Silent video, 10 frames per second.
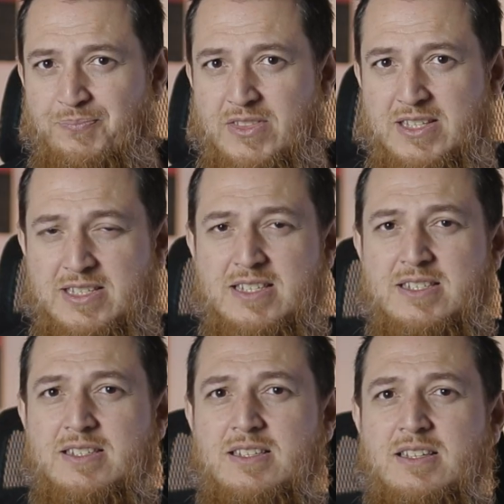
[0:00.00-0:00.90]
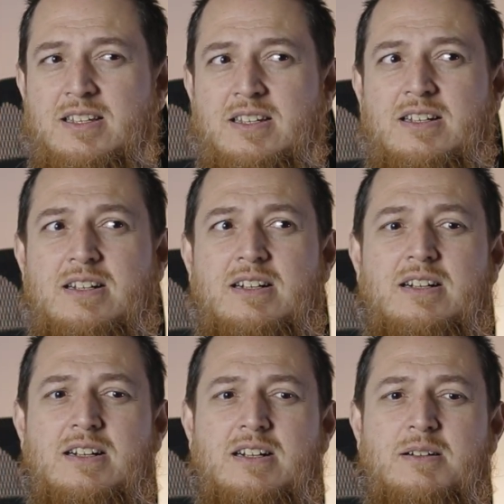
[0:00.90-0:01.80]
This is
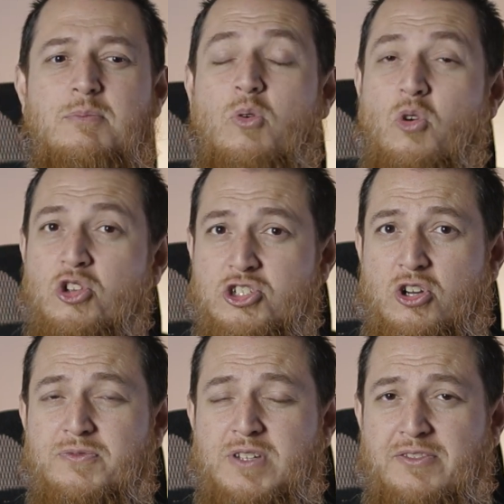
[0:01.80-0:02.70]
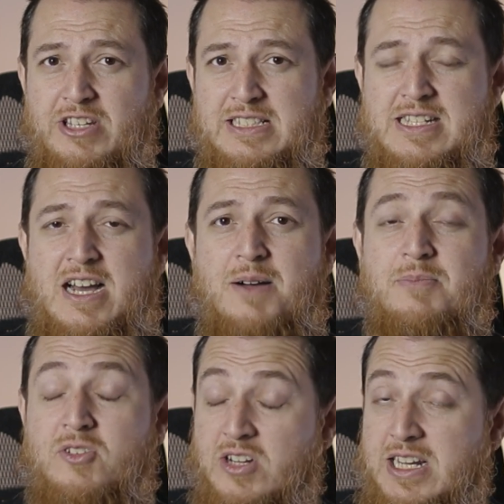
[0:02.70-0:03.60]
most of the
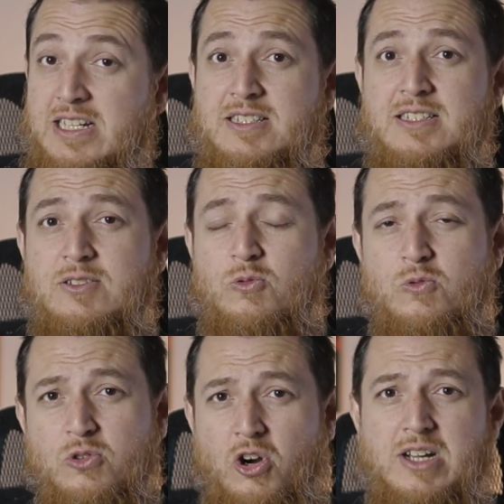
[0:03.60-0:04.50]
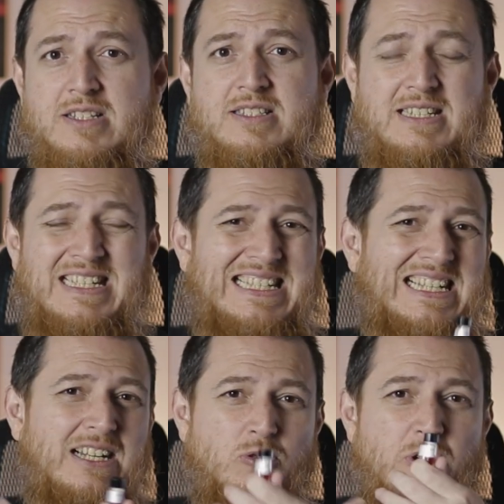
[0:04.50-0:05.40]
Vietnam great oud oils, they
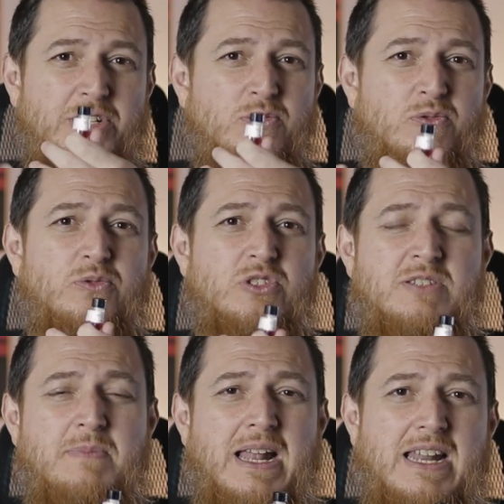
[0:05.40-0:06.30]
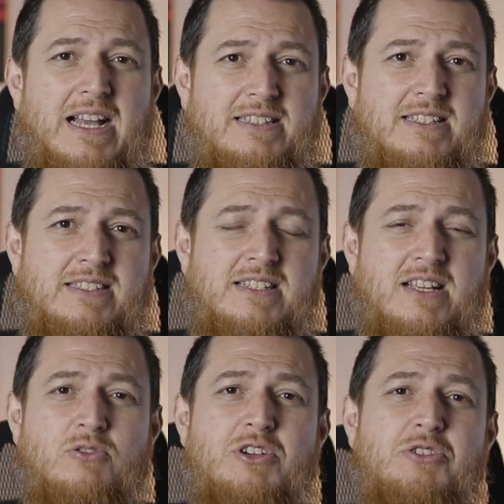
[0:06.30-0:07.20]
are going to smell like this. They
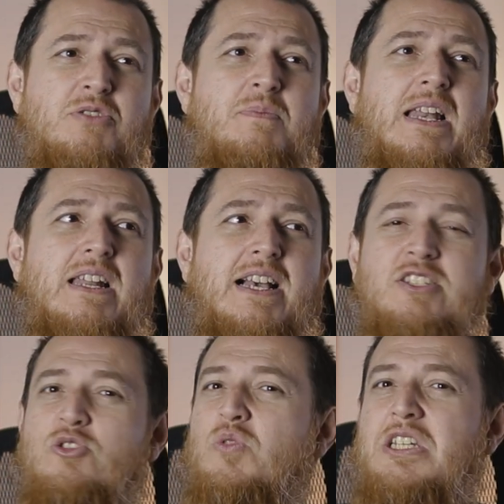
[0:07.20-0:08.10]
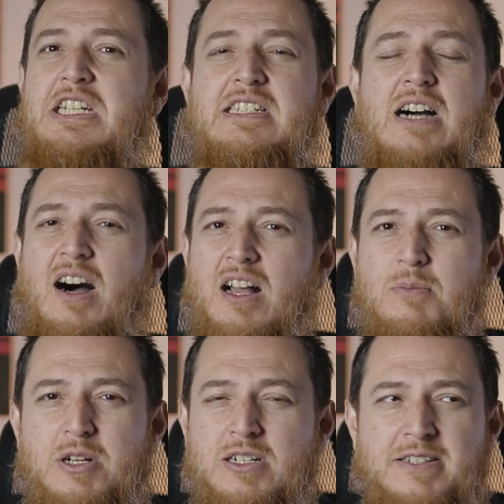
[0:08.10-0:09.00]
are going to smell like sweet
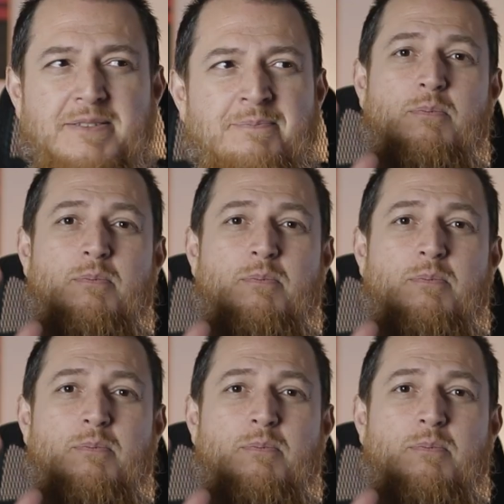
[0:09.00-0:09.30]
almond.